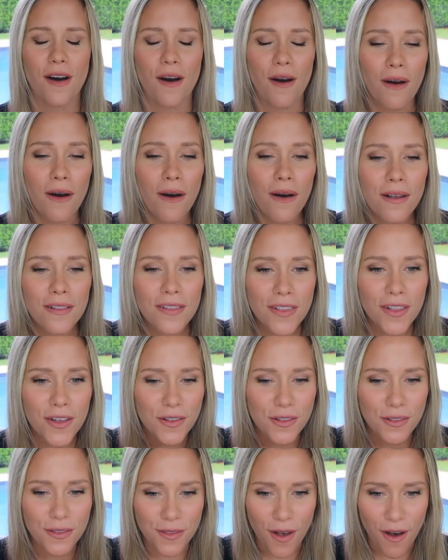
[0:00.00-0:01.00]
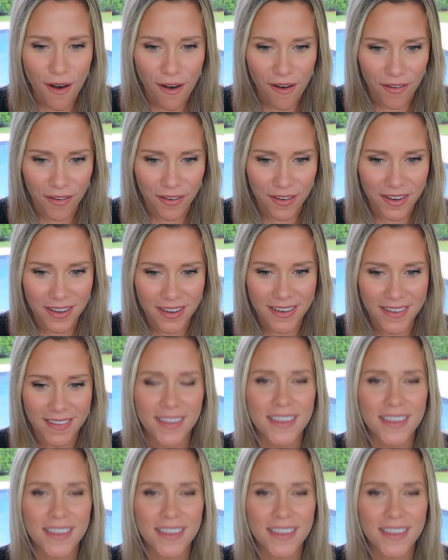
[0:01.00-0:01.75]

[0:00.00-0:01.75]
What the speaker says: All along,